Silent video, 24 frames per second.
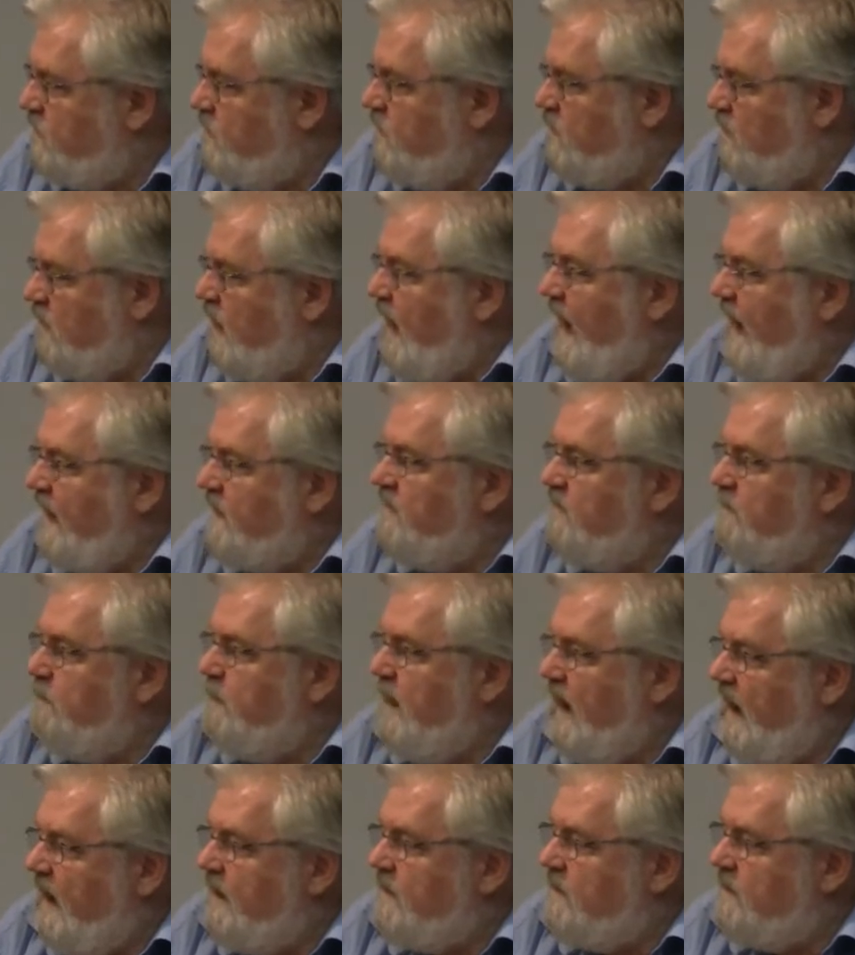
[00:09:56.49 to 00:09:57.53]
for active
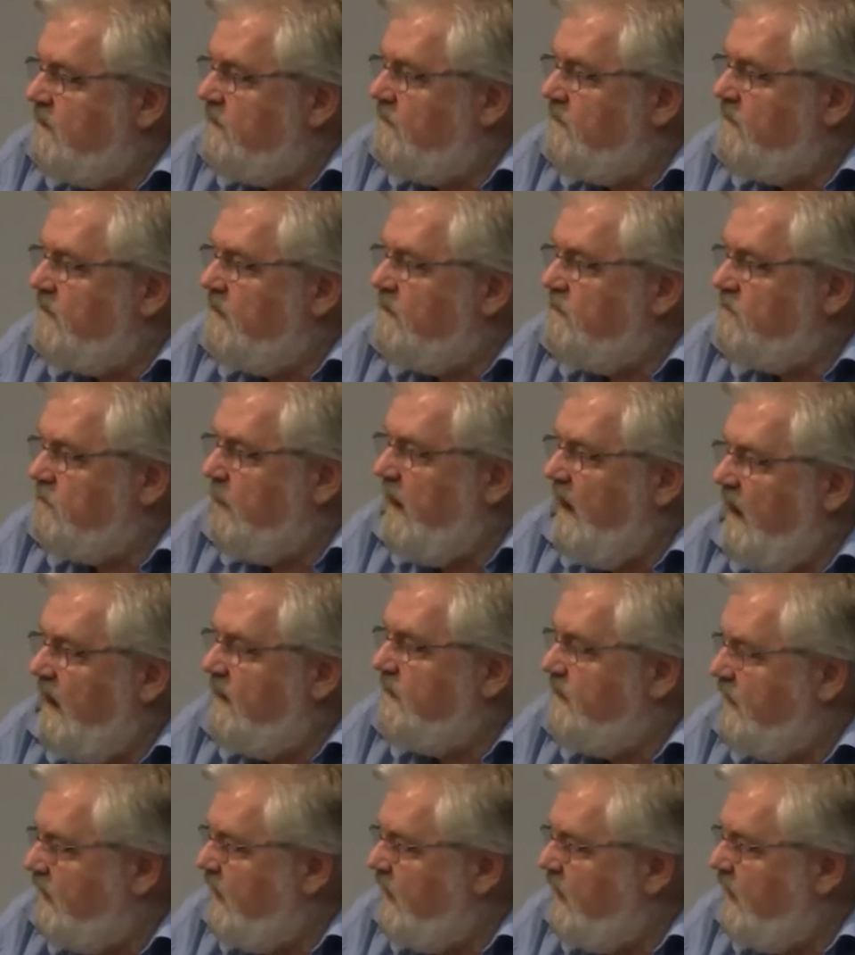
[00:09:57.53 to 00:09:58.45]
madness in Japan,